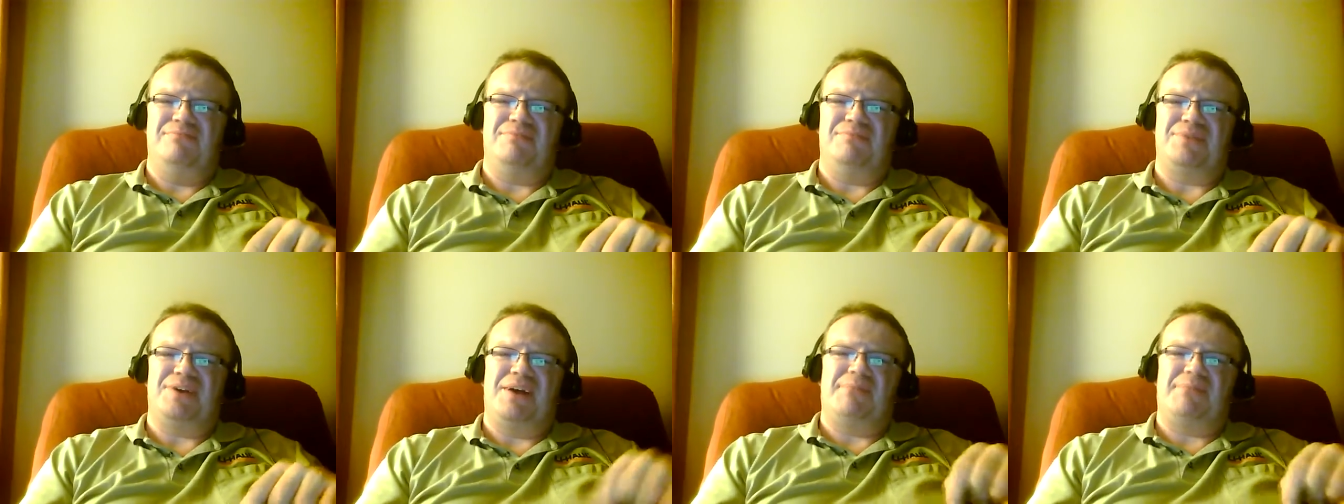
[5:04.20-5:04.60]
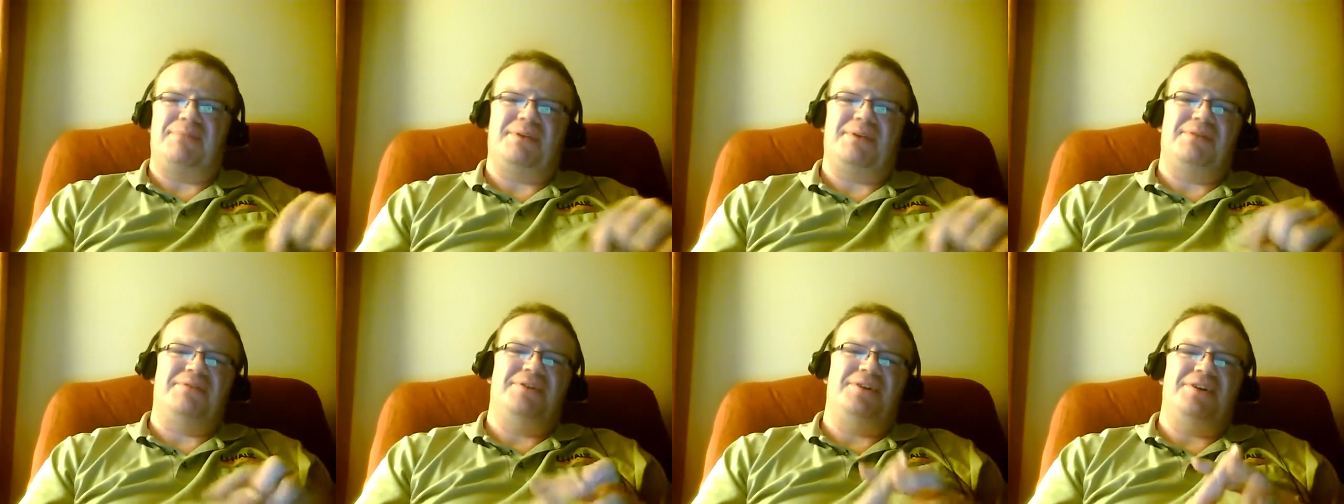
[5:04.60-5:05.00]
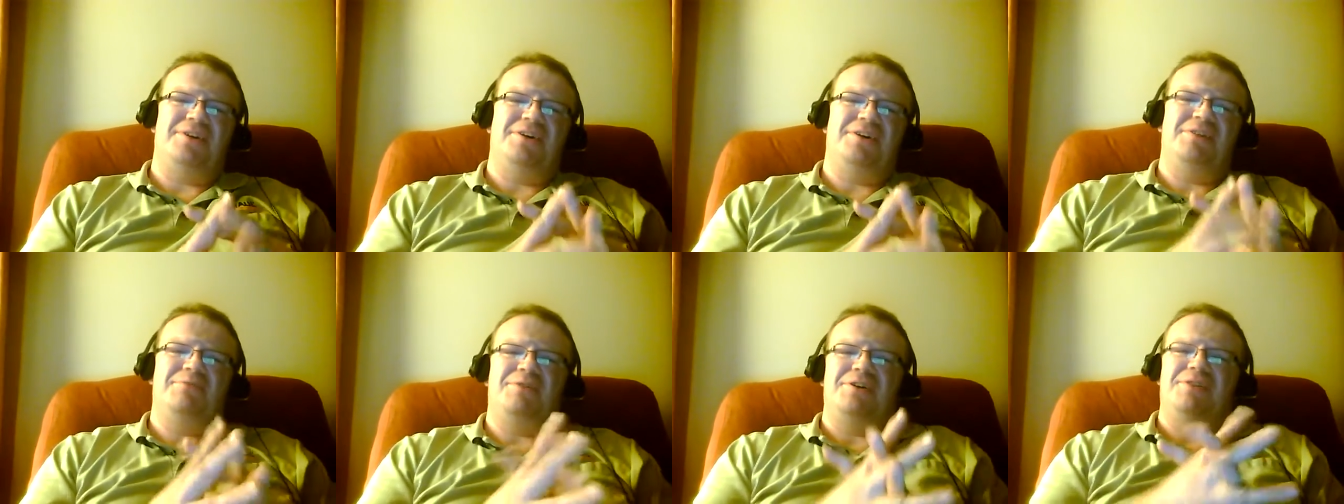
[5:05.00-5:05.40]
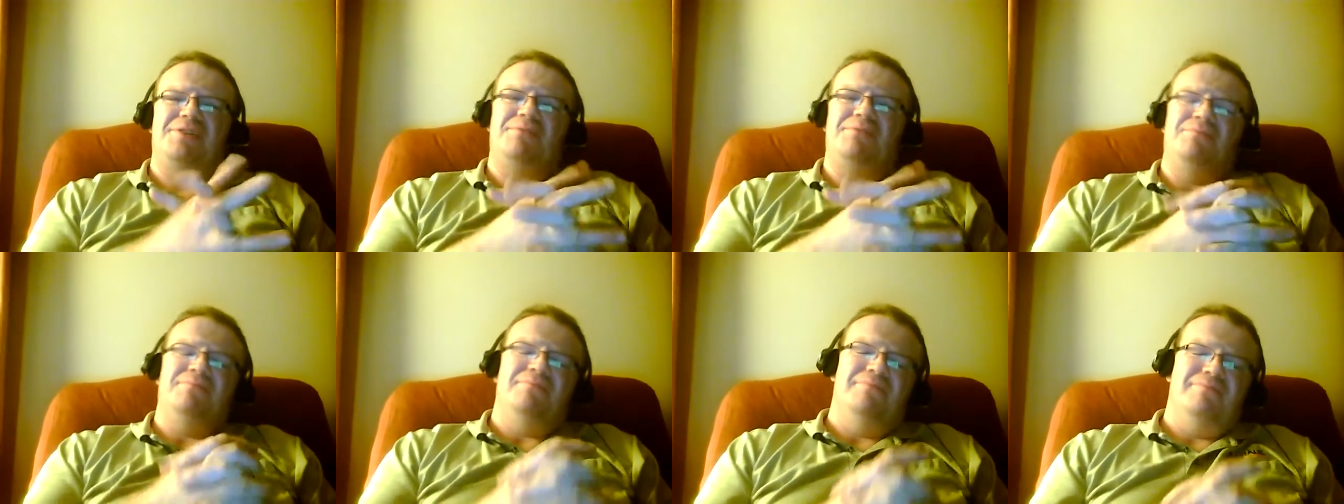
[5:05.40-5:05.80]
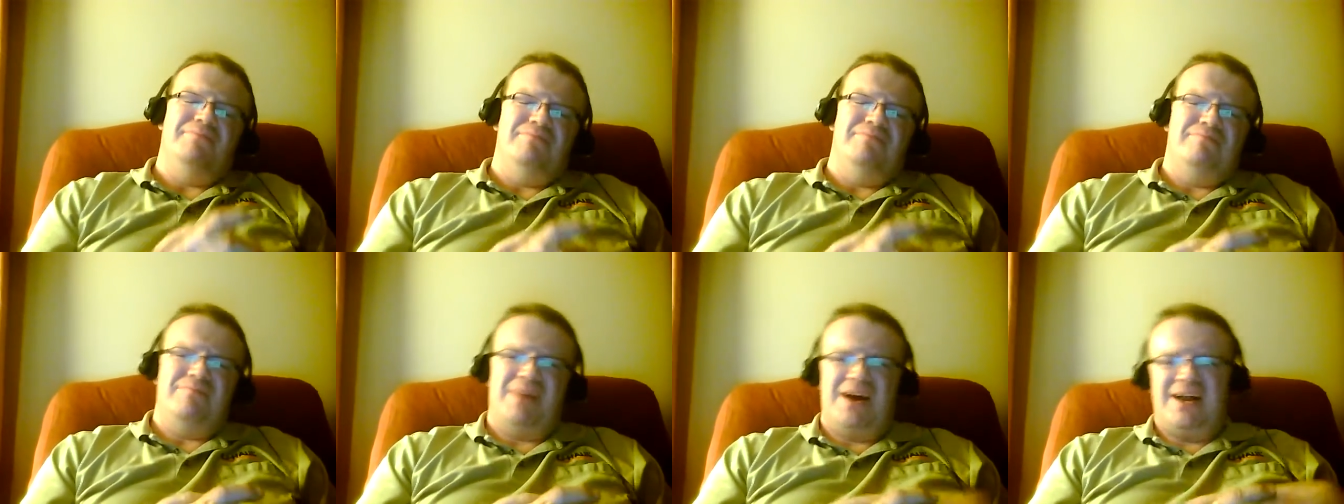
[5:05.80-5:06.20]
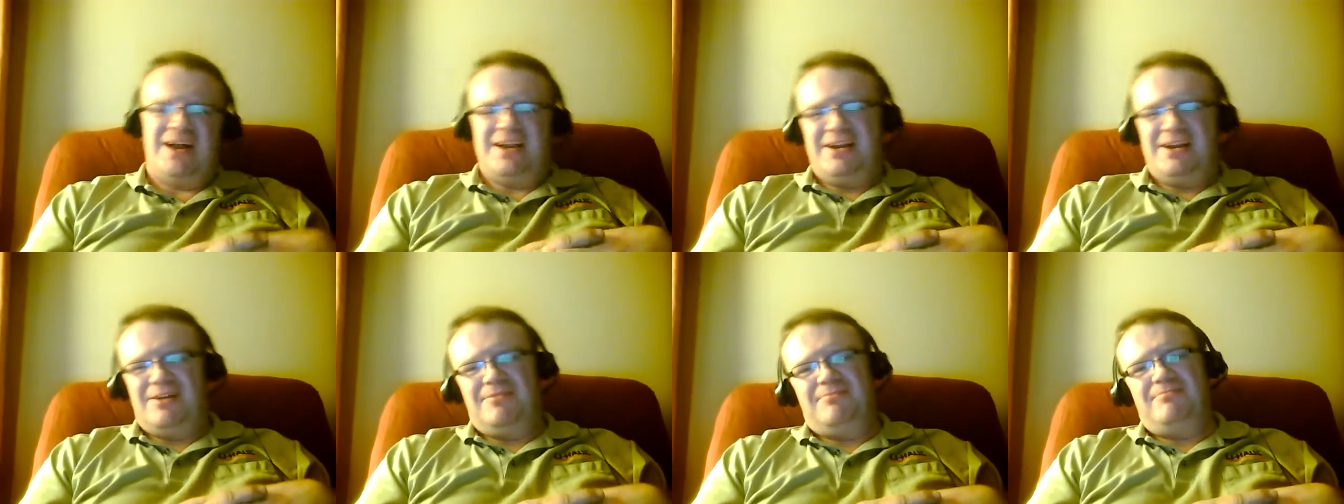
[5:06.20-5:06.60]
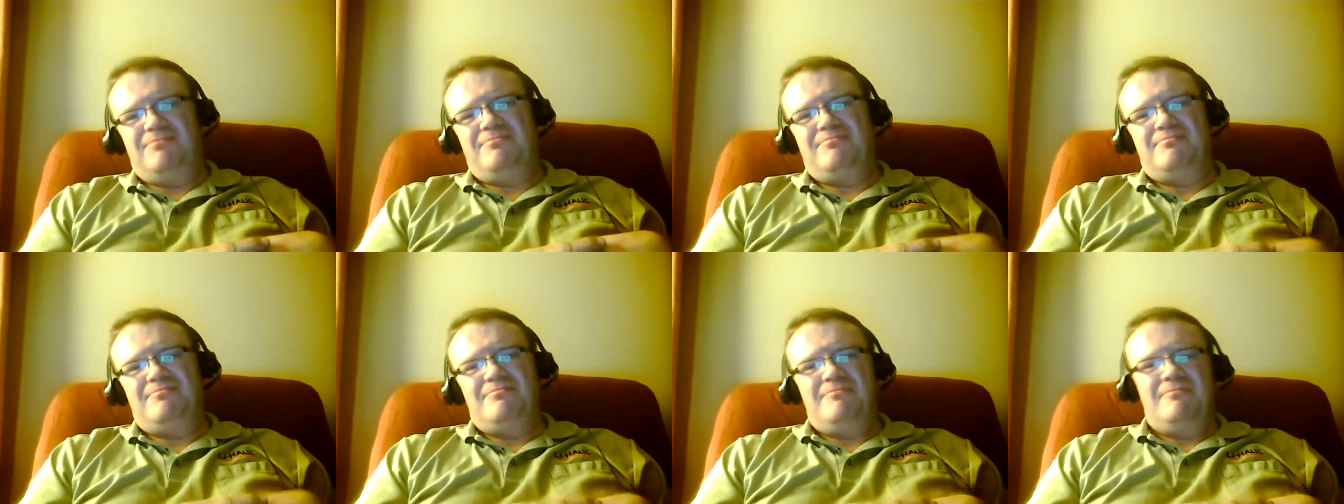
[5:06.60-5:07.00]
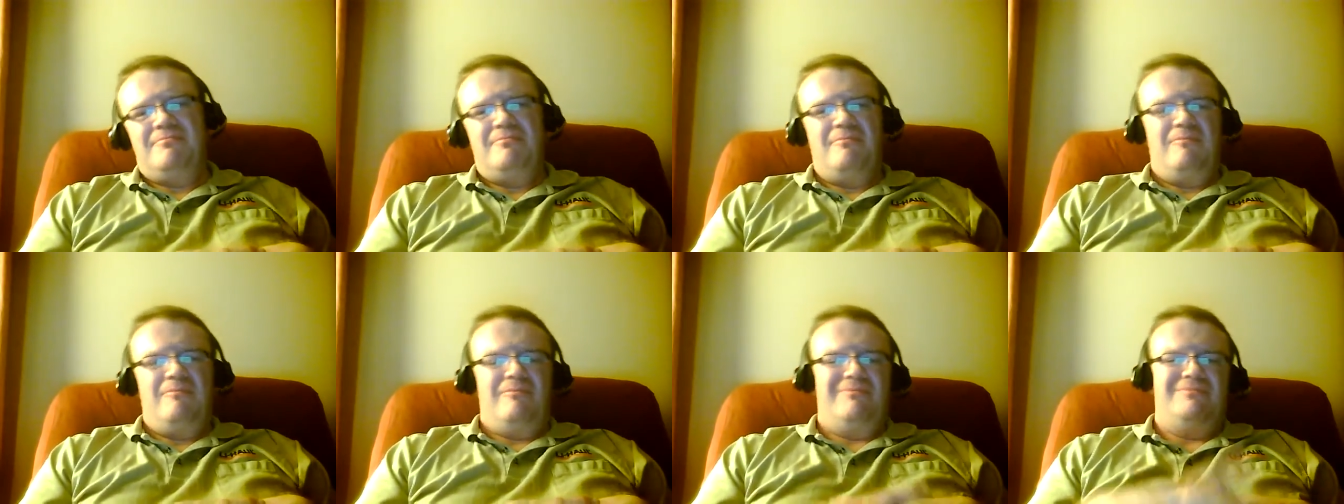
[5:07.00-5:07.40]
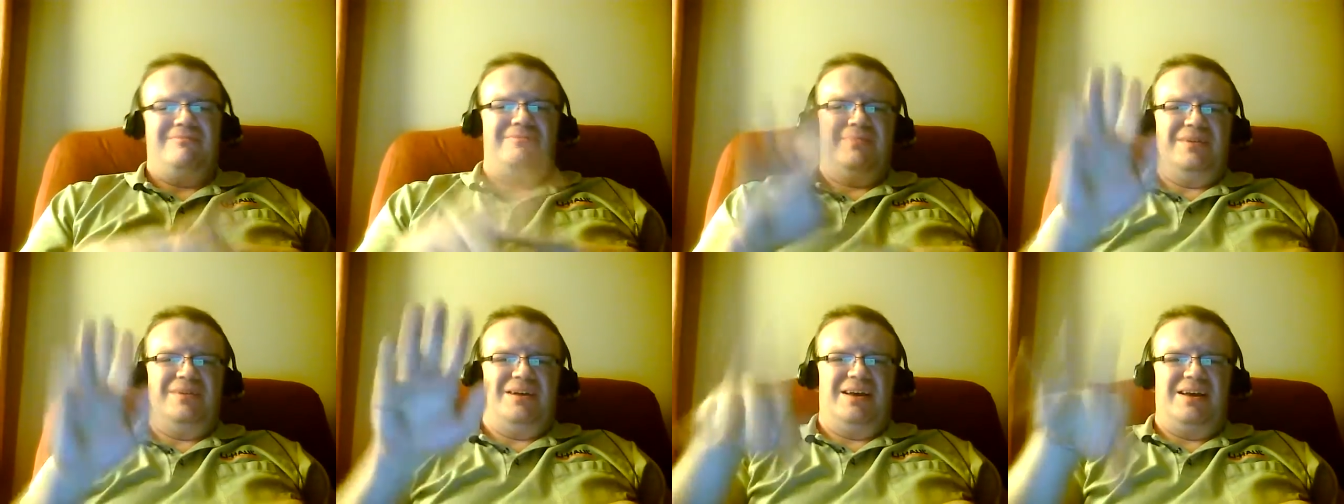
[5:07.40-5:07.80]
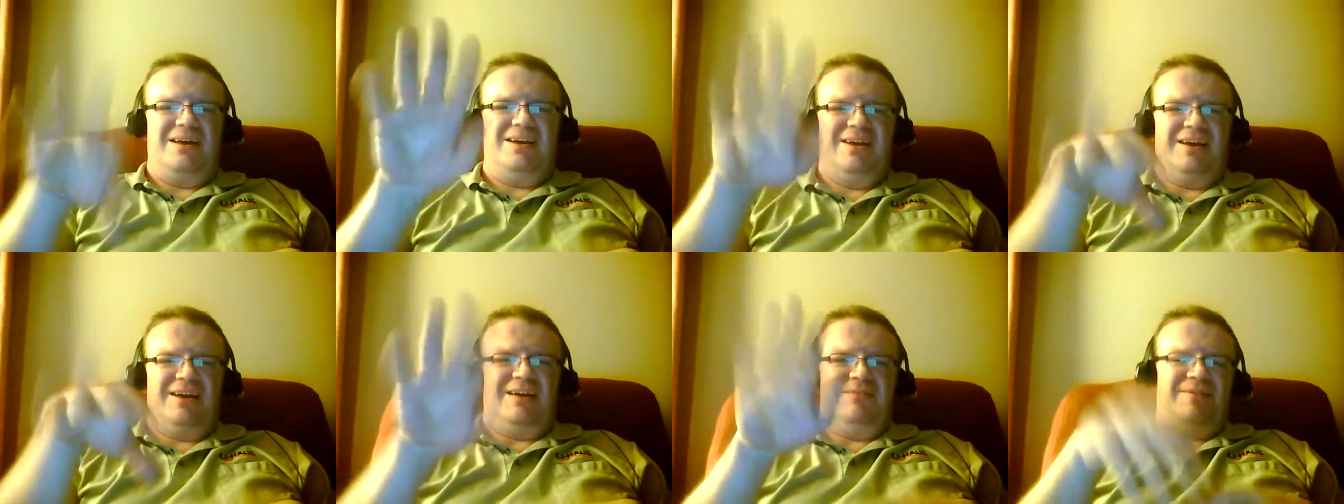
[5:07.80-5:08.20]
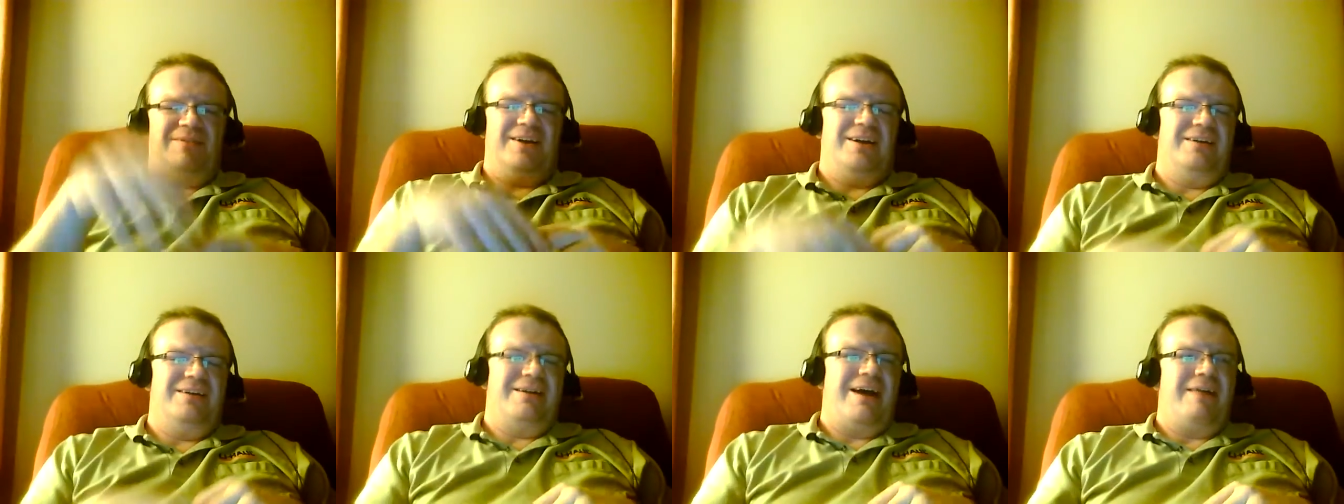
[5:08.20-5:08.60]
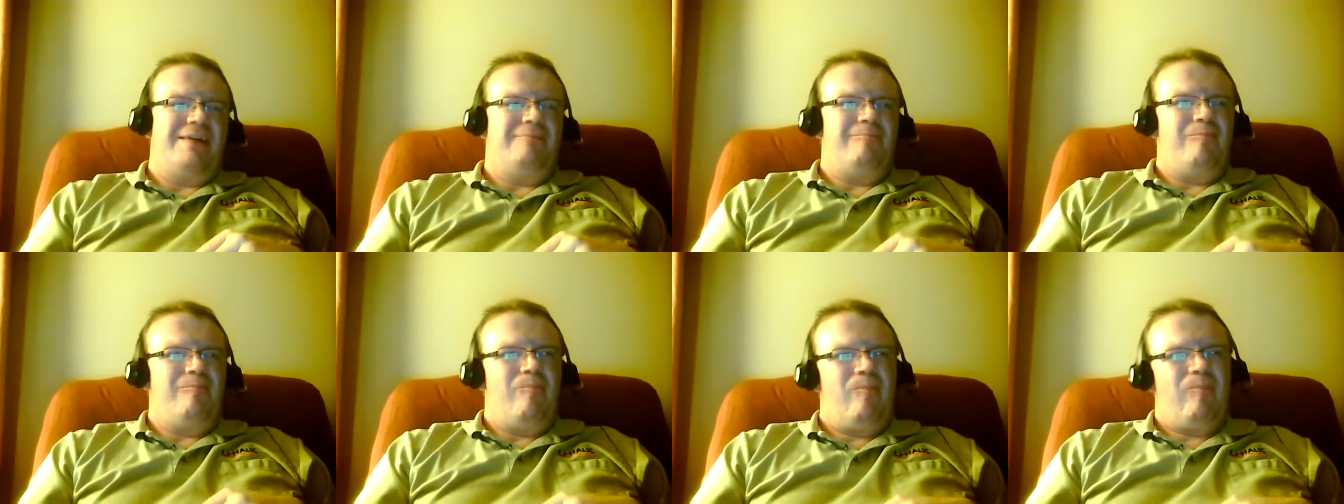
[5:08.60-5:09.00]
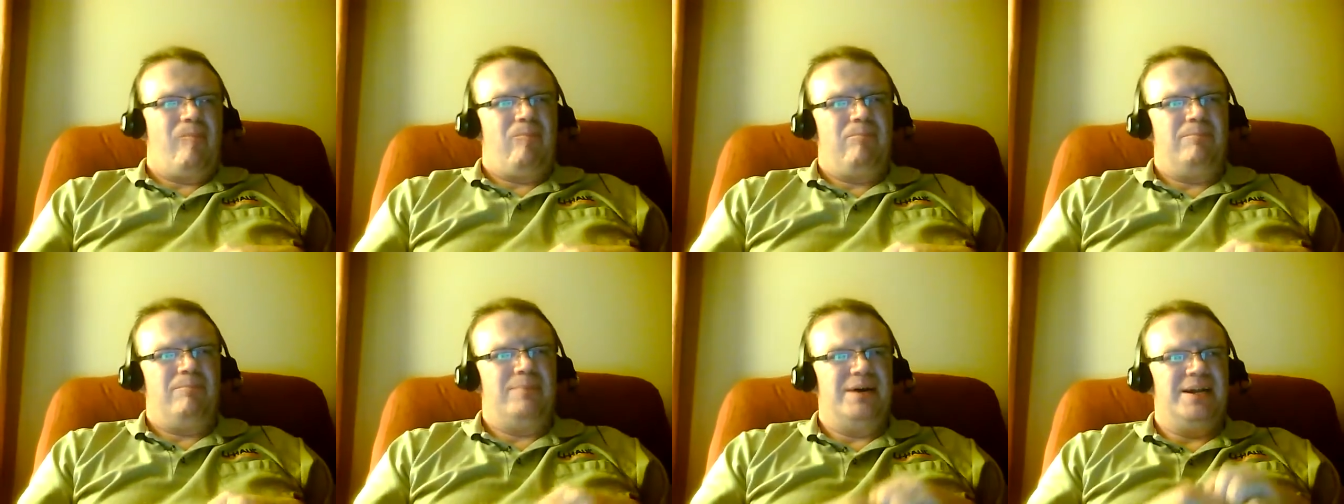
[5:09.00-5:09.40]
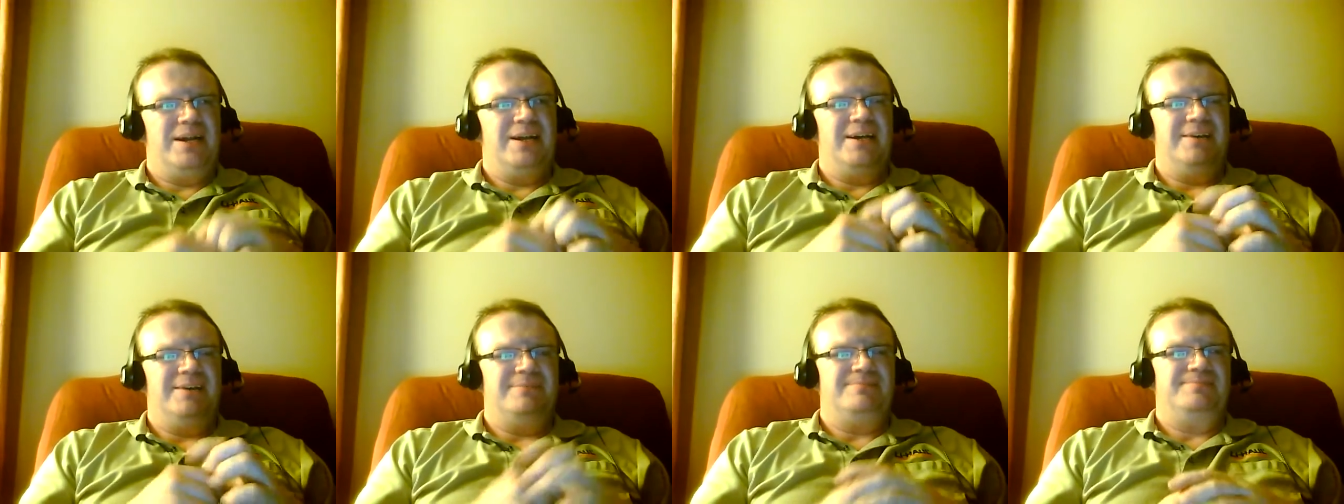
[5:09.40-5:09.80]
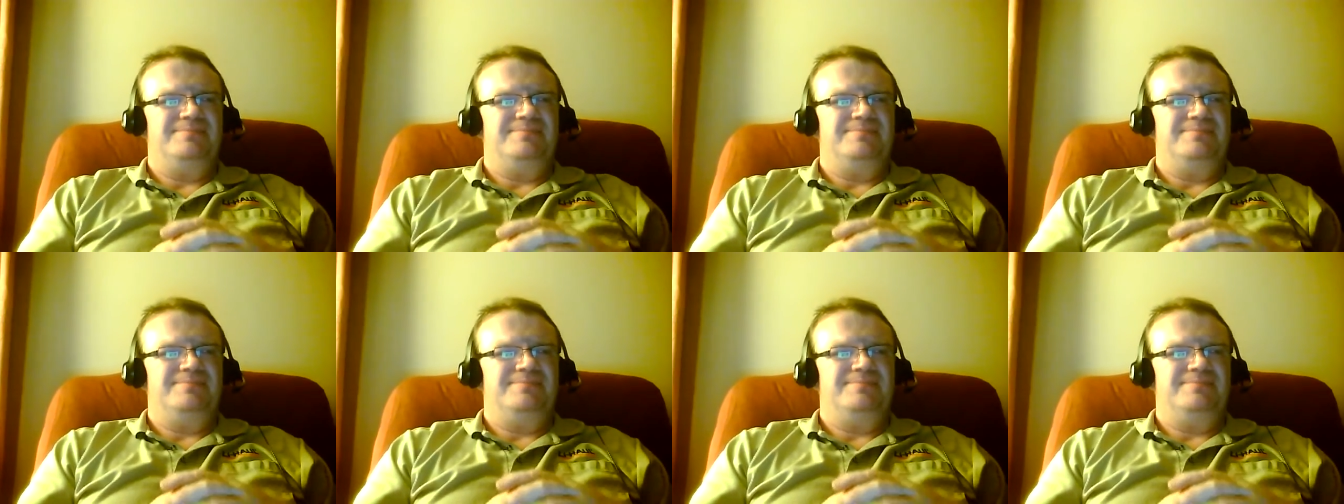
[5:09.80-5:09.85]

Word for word: perhaps is a good word. I don't know. You can figure it out. But, uh,